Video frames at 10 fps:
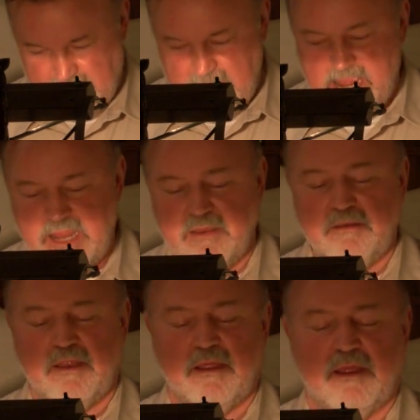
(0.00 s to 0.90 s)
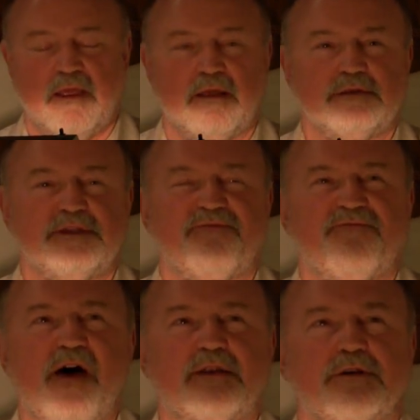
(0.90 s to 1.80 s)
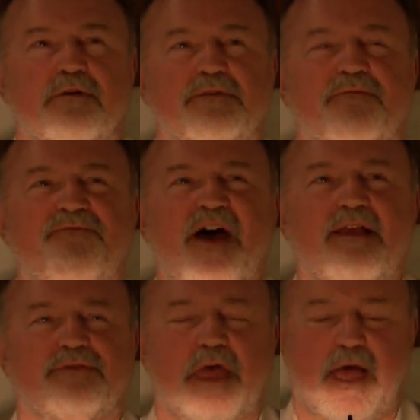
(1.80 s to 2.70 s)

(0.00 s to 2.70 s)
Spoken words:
King, defender of the faith